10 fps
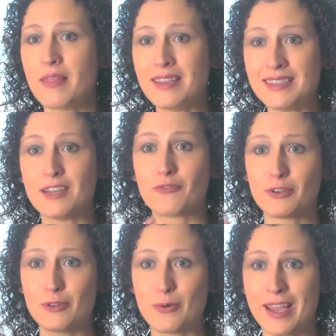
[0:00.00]
these
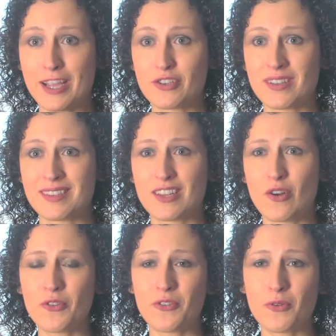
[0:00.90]
different locations and
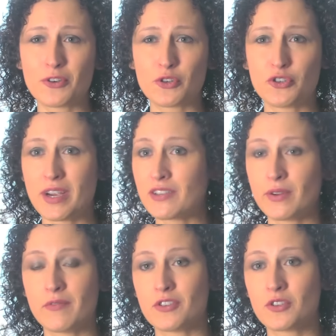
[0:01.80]
also the
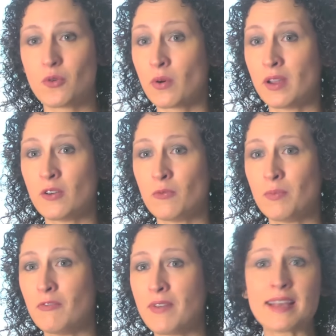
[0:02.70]
trajectory of the story could
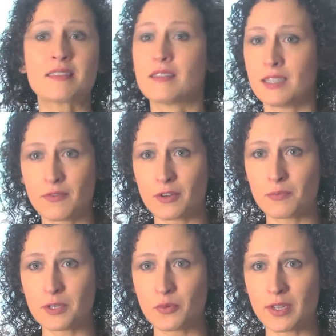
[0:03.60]
be vastly
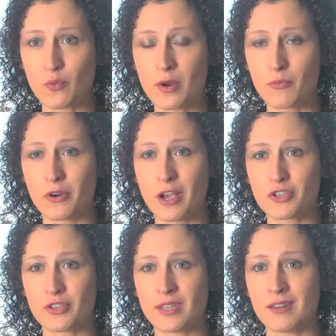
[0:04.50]
different between one
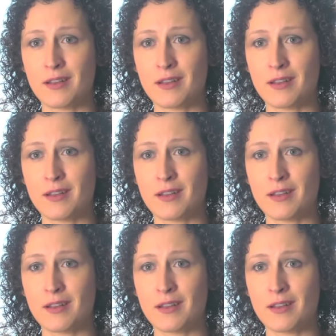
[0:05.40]
production and